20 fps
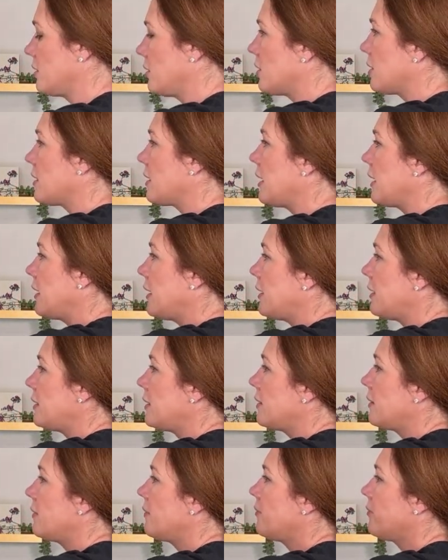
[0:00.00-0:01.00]
look like.
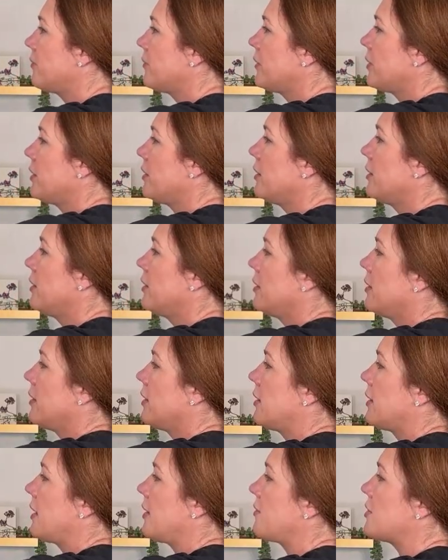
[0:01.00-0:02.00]

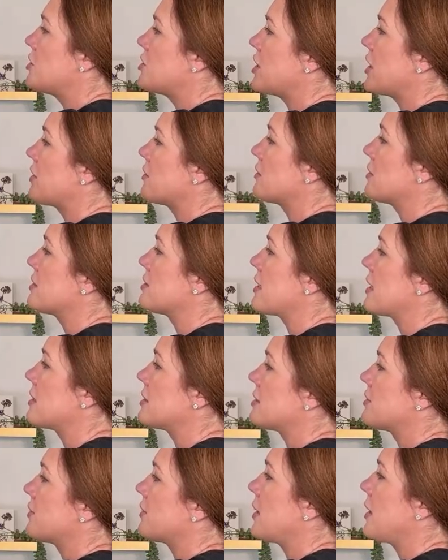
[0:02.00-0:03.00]
And I have a general
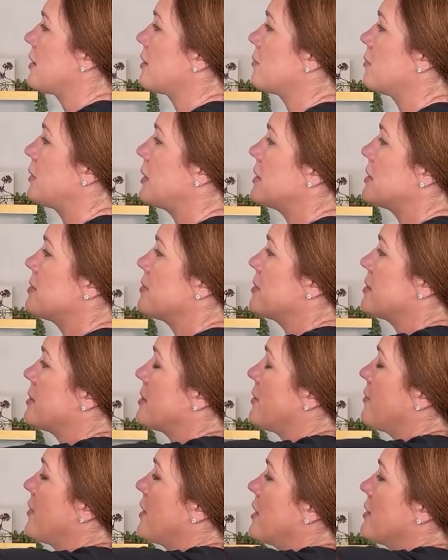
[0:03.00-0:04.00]
sense for how the
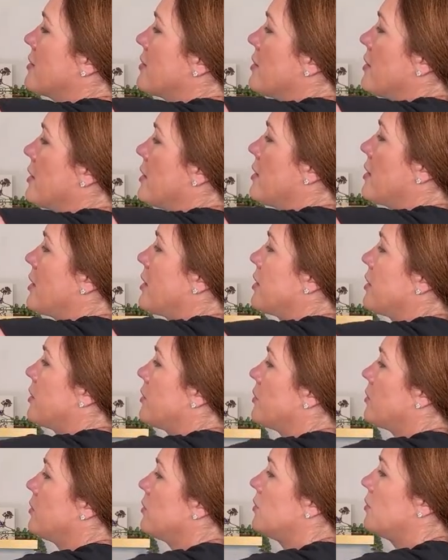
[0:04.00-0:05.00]
placements of things are gonna
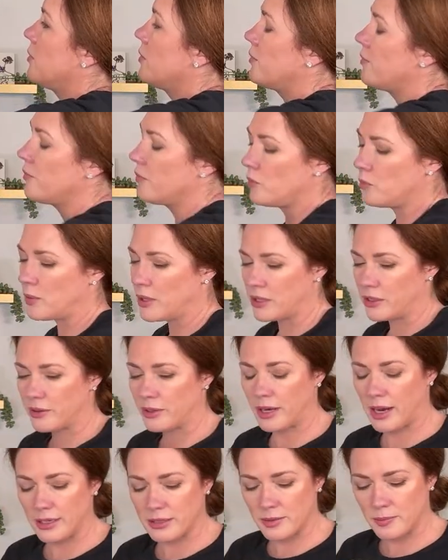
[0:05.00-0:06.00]
go, whether
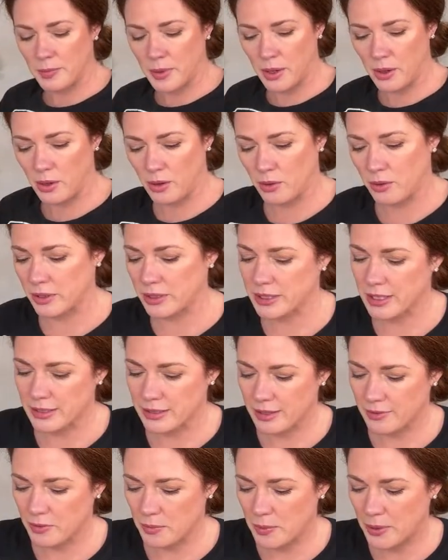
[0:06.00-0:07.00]
it has a bow, it
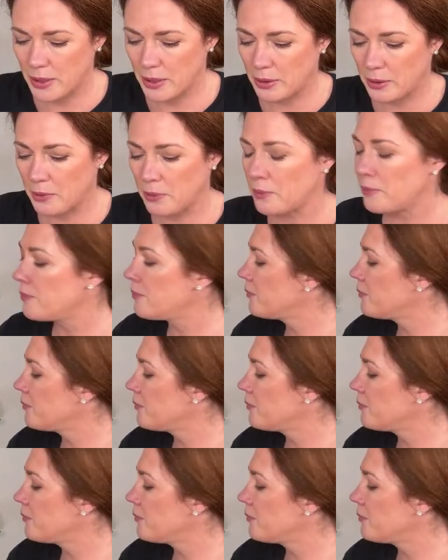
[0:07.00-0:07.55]
doesn't have a bow.